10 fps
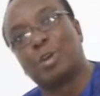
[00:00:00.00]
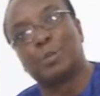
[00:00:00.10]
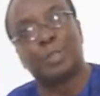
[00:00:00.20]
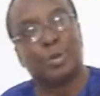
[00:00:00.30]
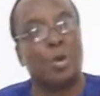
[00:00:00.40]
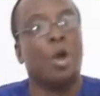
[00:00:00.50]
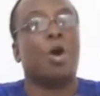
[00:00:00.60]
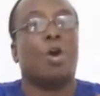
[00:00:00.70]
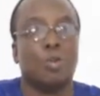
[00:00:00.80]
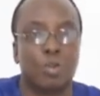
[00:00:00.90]
hospital
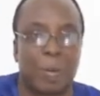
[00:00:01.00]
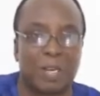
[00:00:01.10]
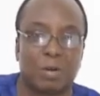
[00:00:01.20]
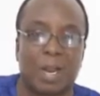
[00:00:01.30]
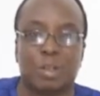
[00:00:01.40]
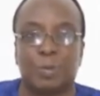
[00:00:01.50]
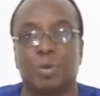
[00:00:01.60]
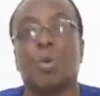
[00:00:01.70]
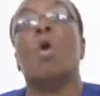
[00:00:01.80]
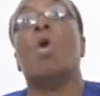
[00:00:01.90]
or go to particular
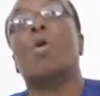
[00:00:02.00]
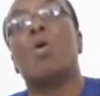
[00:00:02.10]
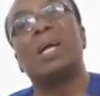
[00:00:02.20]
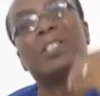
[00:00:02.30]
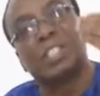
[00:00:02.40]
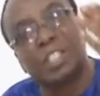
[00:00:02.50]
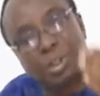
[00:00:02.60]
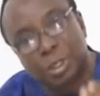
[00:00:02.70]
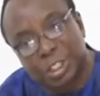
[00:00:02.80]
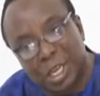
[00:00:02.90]
hospital. Go and treat
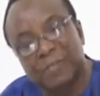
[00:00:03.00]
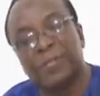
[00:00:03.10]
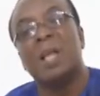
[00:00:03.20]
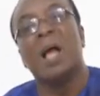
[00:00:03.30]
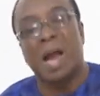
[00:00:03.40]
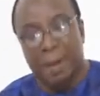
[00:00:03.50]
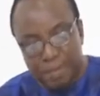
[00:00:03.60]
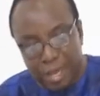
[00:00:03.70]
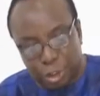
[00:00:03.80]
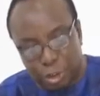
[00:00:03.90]
yourself,
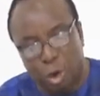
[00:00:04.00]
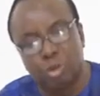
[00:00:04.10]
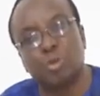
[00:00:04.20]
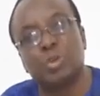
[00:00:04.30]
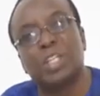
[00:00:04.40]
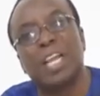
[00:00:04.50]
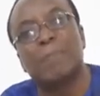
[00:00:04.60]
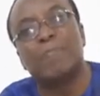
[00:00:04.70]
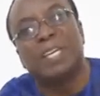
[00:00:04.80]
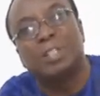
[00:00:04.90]
and make sure you take
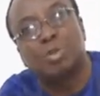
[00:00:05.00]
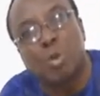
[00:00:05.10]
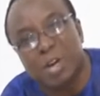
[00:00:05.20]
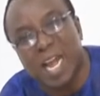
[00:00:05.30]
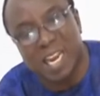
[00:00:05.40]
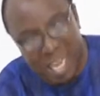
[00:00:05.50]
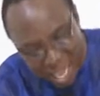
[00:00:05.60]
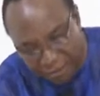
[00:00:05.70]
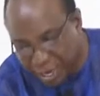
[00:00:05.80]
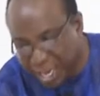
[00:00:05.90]
pictorial
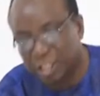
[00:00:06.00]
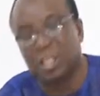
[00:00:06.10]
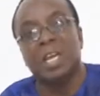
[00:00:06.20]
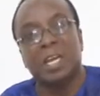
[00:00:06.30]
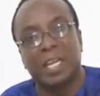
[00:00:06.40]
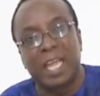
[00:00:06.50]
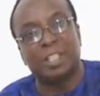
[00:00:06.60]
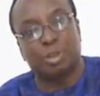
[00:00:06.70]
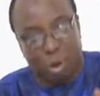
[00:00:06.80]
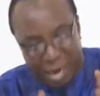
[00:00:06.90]
evidence.
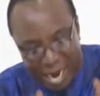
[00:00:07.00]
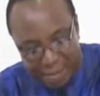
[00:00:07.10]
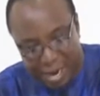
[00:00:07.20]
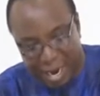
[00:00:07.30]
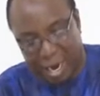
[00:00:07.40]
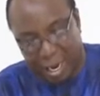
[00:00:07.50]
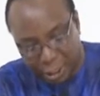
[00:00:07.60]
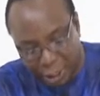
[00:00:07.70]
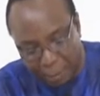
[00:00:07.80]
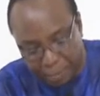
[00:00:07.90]
Get your camera,
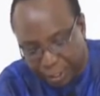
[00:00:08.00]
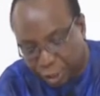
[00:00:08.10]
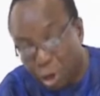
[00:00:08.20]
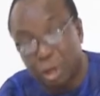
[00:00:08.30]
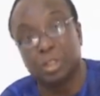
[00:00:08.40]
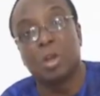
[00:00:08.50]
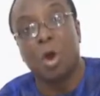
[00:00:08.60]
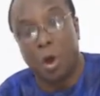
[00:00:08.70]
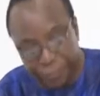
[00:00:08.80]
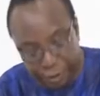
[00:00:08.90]
take pictures
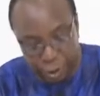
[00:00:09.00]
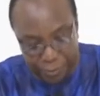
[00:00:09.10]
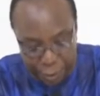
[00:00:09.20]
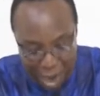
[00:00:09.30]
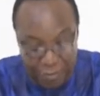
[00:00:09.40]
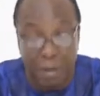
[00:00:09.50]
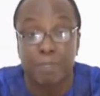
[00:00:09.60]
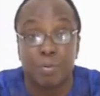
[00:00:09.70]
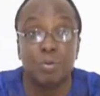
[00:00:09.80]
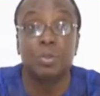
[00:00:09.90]
of injury. If you have a
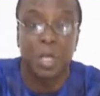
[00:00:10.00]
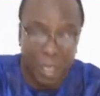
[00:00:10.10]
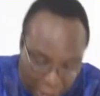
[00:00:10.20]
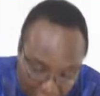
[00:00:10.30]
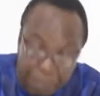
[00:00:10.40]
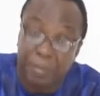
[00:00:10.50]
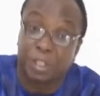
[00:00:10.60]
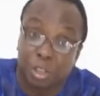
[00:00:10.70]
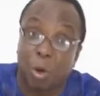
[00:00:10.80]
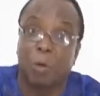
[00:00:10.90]
bruise, take
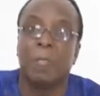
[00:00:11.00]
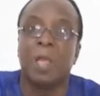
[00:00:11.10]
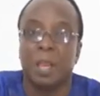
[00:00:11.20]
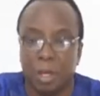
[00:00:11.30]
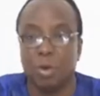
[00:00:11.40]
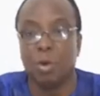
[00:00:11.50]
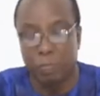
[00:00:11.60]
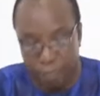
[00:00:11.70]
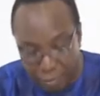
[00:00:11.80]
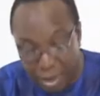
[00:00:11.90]
picture.
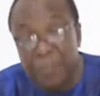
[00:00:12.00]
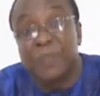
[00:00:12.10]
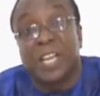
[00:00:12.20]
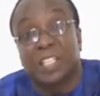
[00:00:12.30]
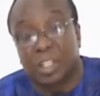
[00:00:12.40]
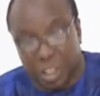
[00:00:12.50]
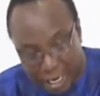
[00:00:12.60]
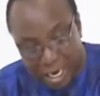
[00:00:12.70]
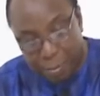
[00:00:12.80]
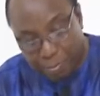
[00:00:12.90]
If necessary,
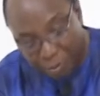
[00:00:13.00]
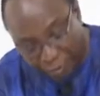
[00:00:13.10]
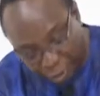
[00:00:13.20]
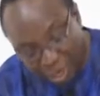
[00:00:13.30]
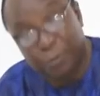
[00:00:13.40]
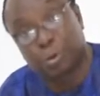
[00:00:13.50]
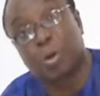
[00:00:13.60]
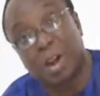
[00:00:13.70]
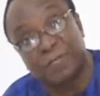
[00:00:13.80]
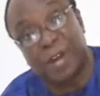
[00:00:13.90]
get a professional
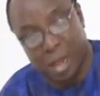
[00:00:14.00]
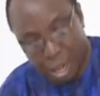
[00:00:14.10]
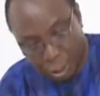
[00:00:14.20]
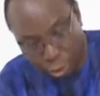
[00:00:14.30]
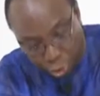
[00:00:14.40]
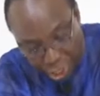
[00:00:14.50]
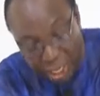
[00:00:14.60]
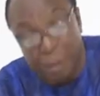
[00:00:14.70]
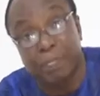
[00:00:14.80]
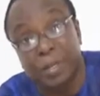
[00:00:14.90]
photographer to
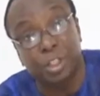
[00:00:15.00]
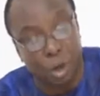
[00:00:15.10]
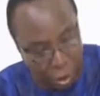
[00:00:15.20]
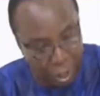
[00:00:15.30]
take a picture